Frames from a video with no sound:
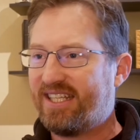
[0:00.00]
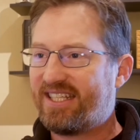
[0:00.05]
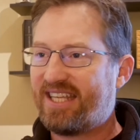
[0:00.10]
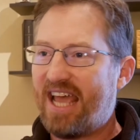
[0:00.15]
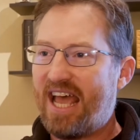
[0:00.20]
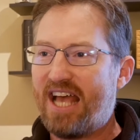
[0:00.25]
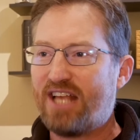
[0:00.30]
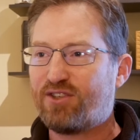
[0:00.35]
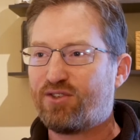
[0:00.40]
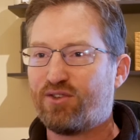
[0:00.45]

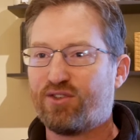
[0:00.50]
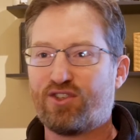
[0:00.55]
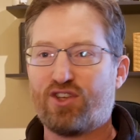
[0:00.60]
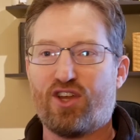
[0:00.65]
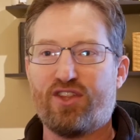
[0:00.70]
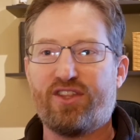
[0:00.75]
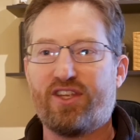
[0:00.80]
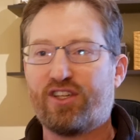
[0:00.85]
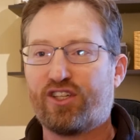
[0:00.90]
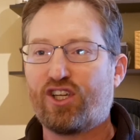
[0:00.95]
tassels
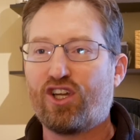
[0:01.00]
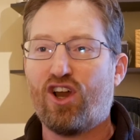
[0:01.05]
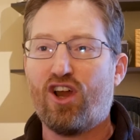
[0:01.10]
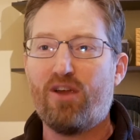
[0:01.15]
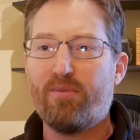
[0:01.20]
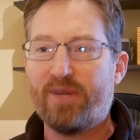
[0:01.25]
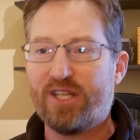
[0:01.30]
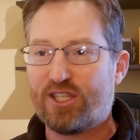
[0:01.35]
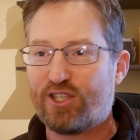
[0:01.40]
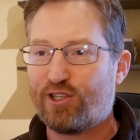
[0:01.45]
on their
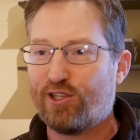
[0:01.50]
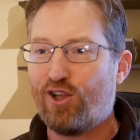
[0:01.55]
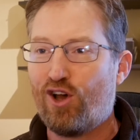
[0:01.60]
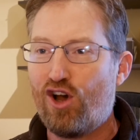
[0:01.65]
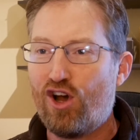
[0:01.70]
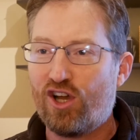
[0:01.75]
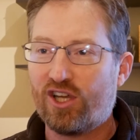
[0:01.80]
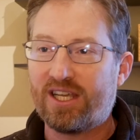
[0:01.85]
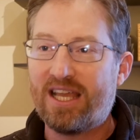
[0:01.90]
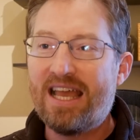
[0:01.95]
garments
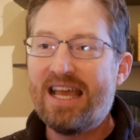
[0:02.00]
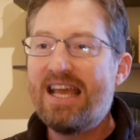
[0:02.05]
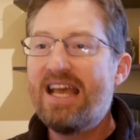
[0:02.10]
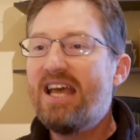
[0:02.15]
long.